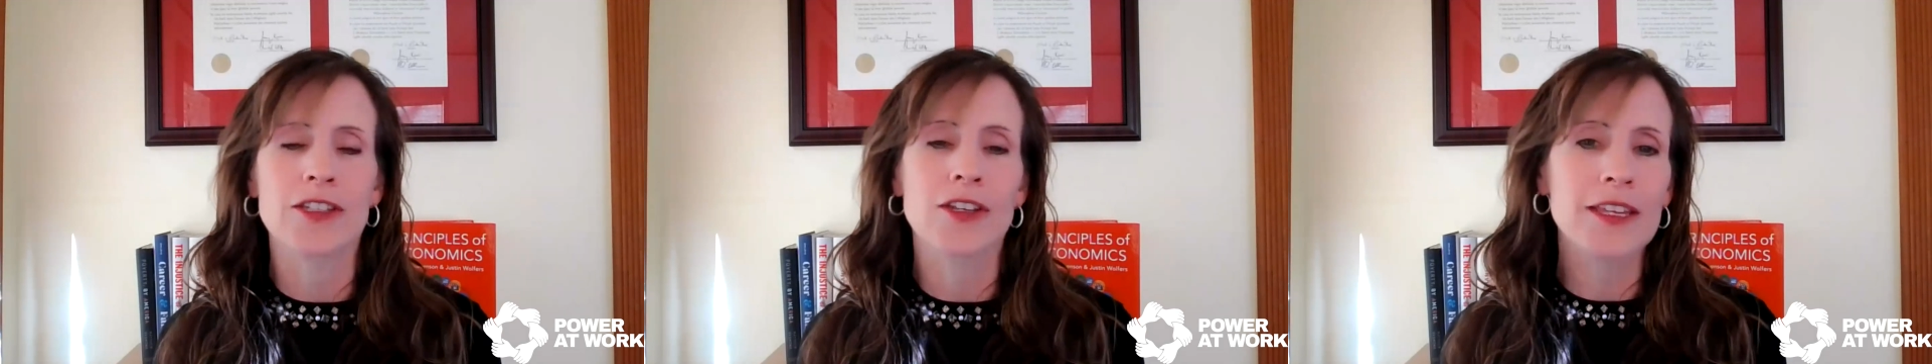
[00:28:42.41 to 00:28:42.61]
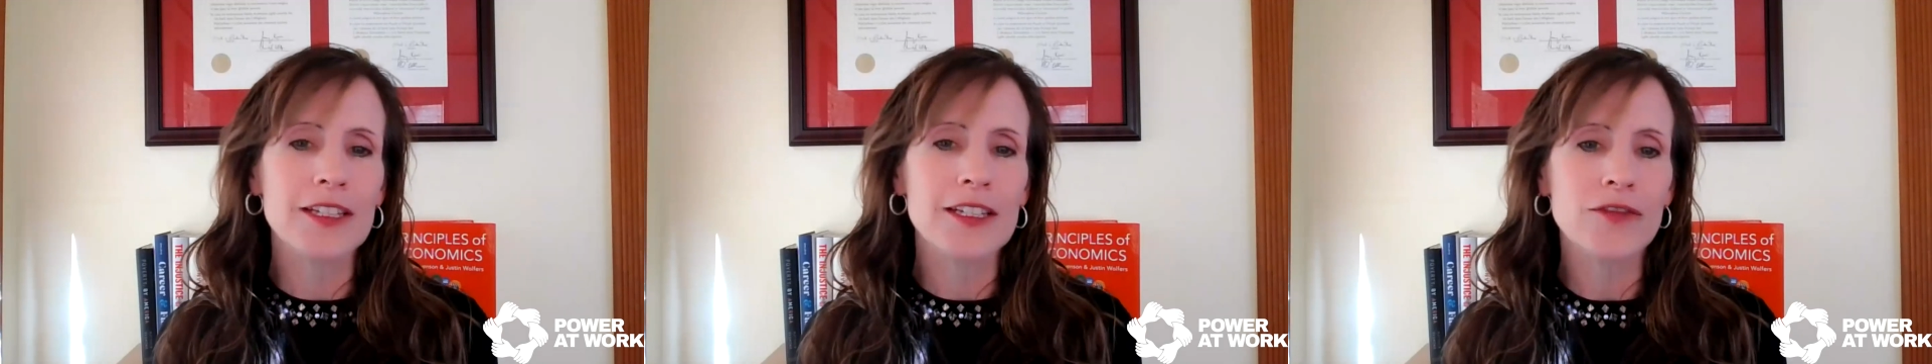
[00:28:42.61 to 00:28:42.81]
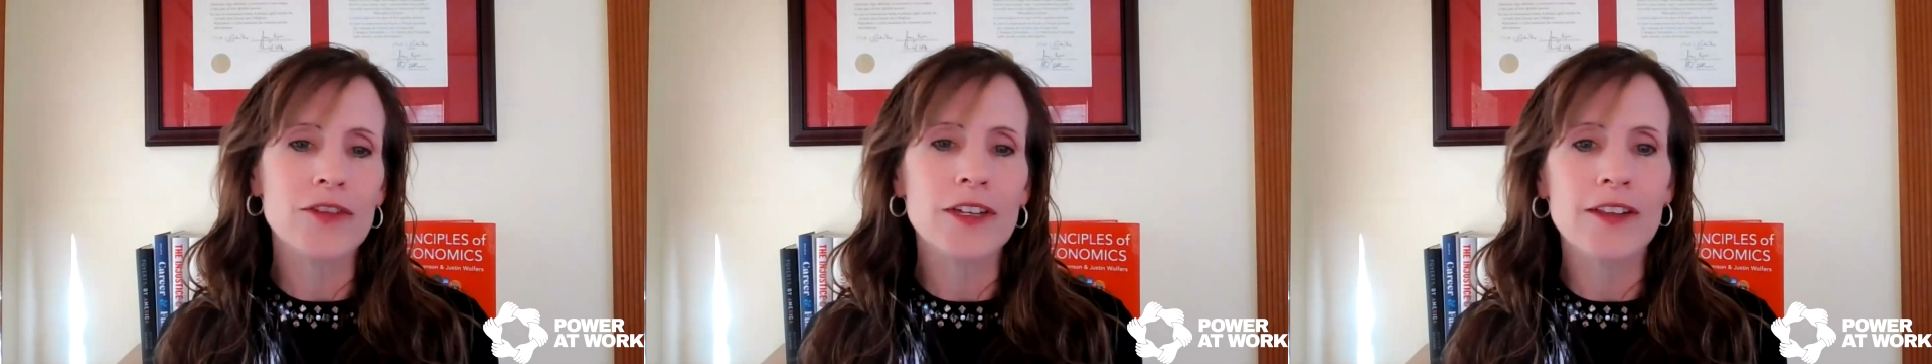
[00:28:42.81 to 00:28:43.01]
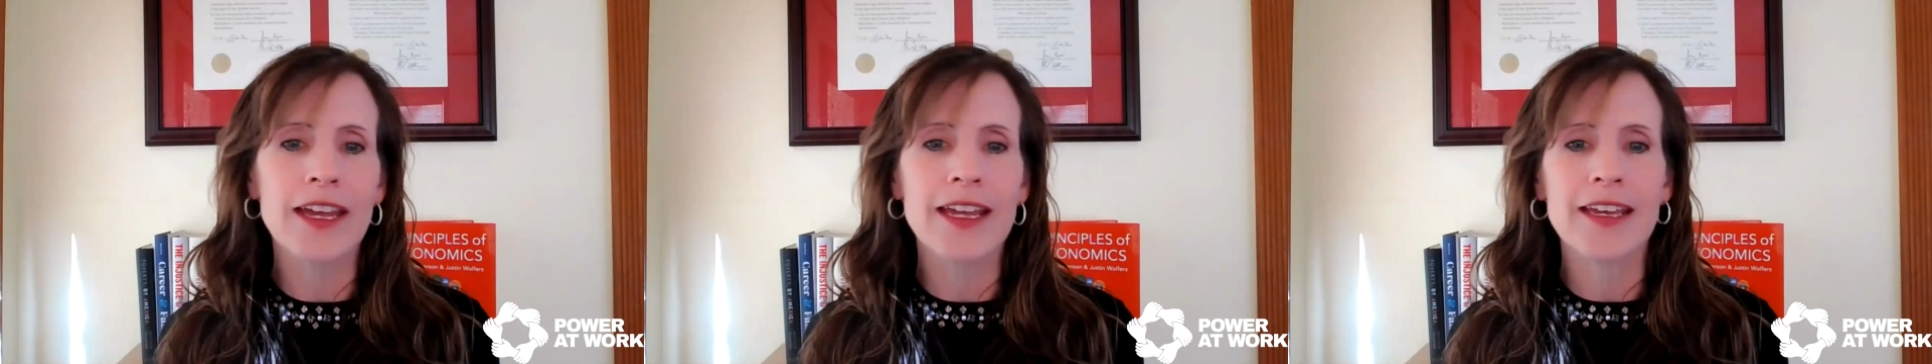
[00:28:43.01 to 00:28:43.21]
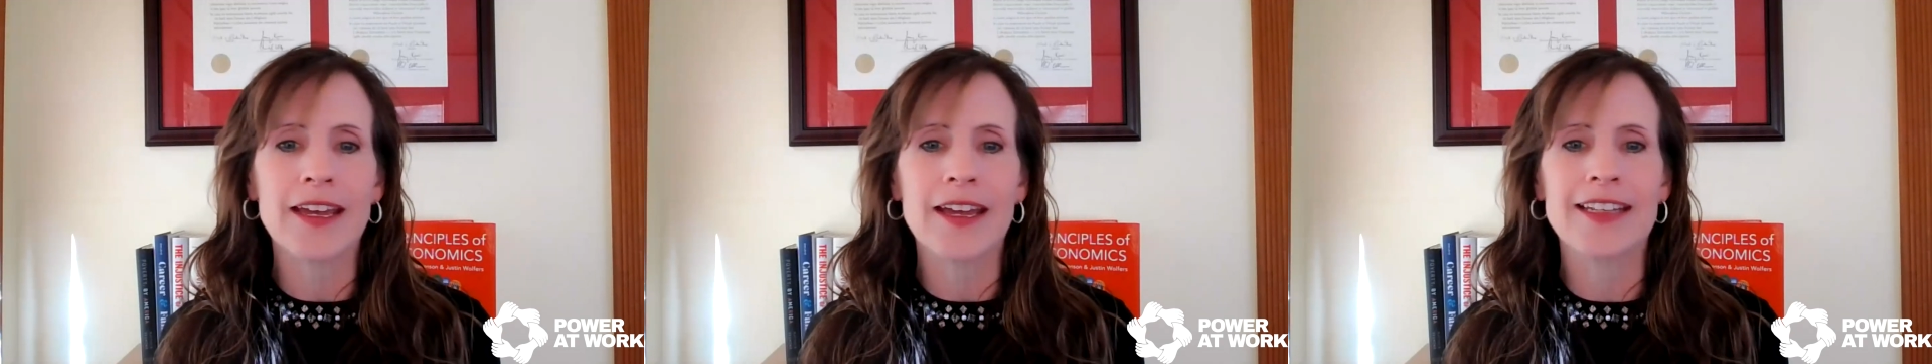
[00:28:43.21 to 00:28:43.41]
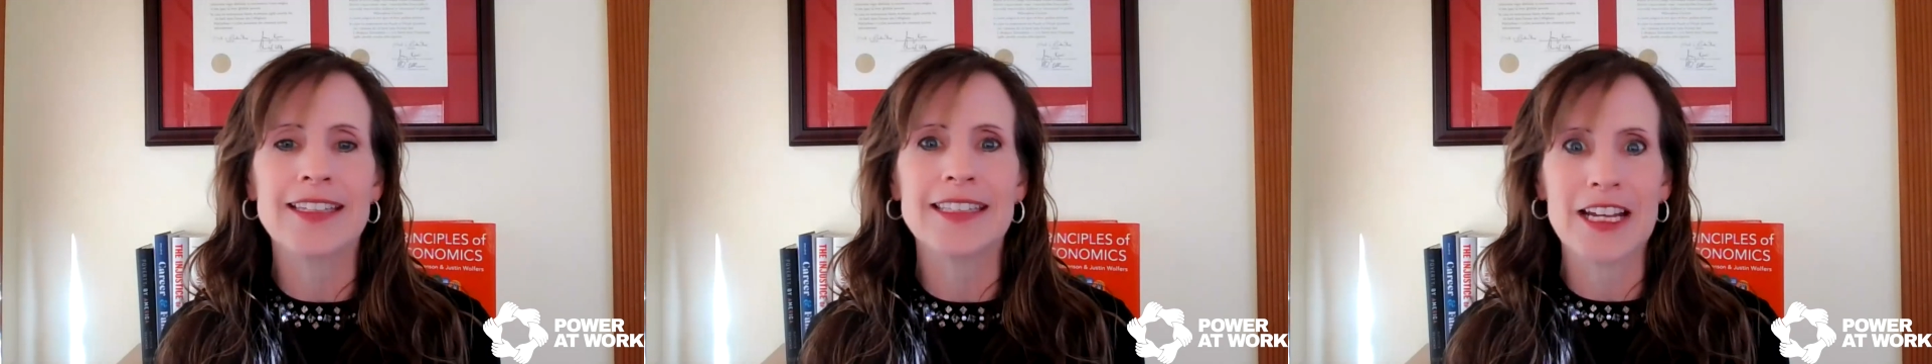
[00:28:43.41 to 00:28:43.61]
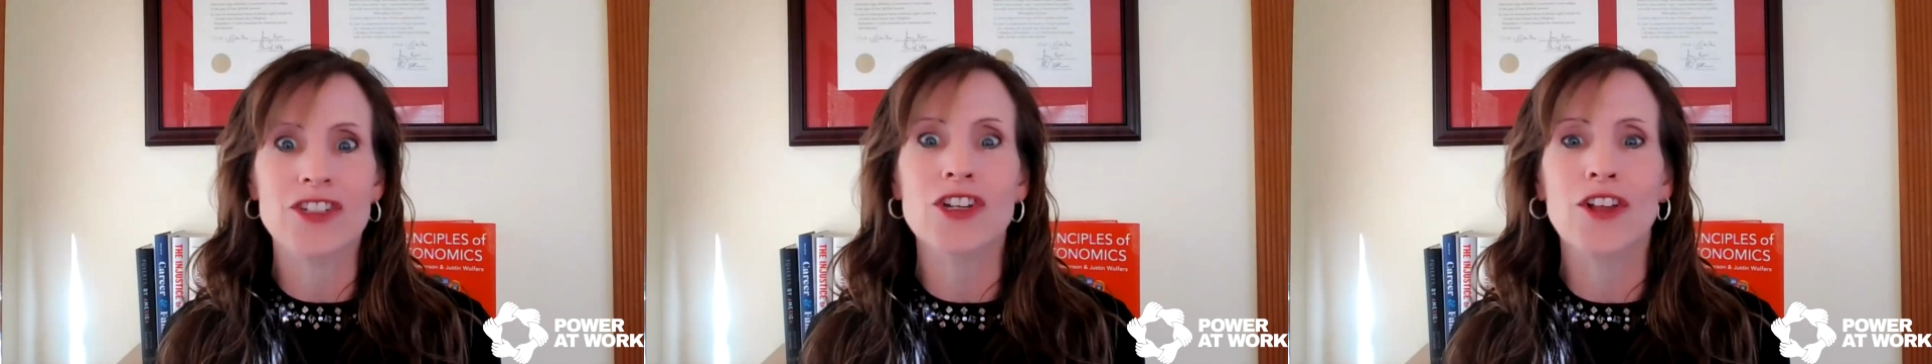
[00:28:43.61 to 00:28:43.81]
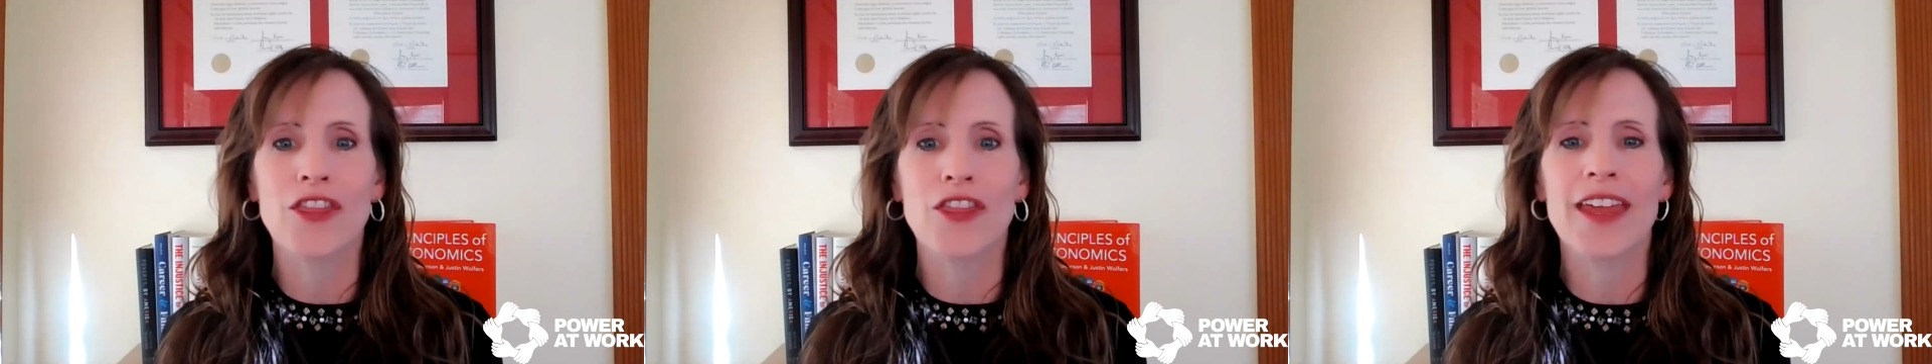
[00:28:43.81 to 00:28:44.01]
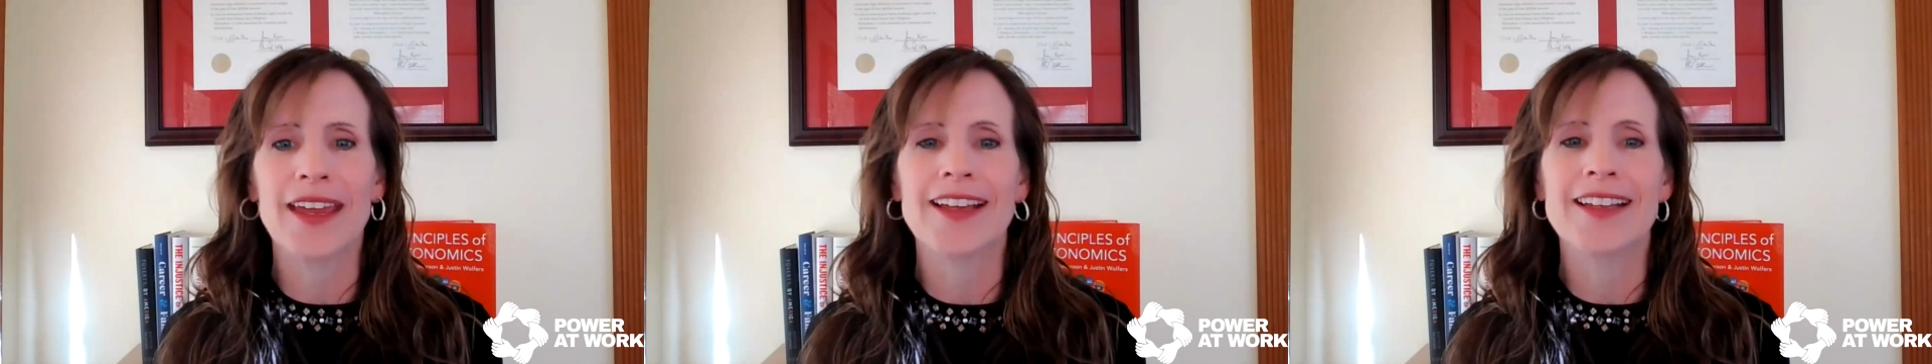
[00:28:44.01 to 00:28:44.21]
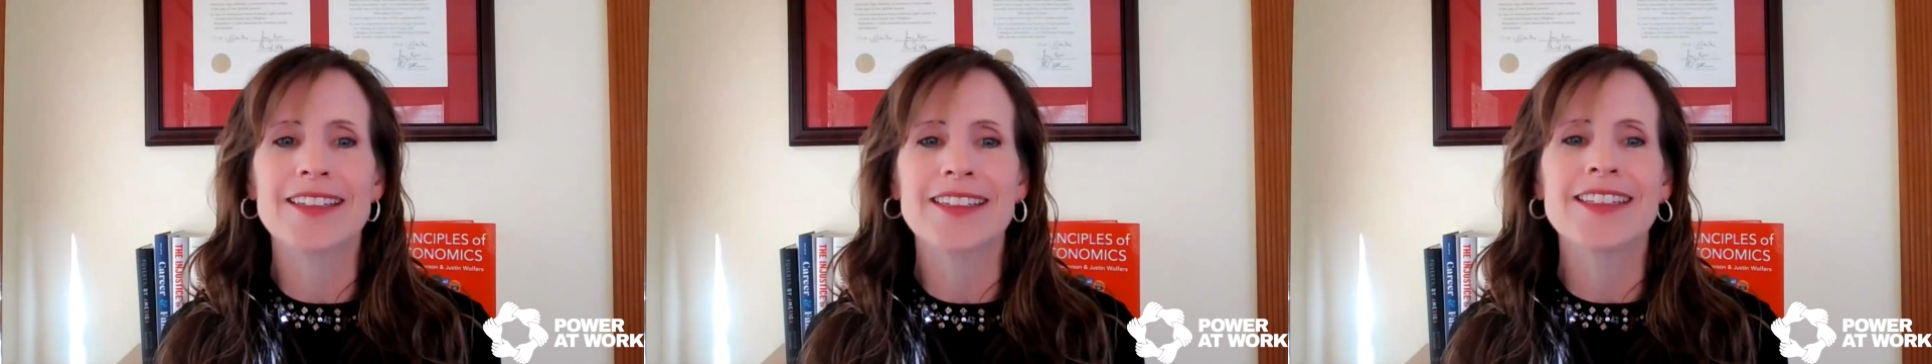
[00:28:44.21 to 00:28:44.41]
So these feel like essential
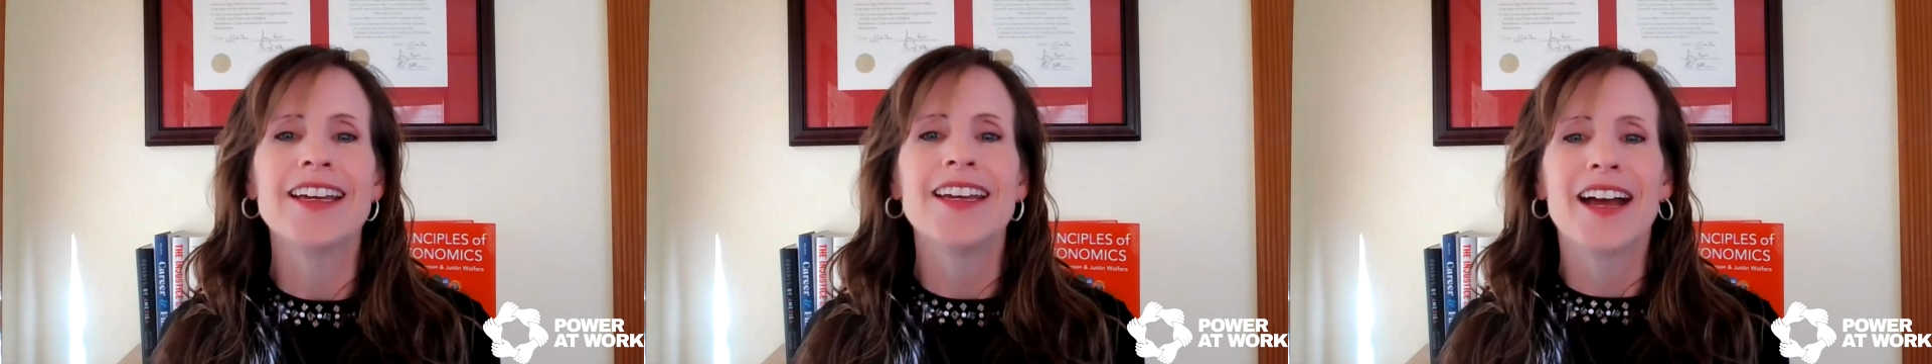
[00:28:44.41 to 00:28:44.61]
things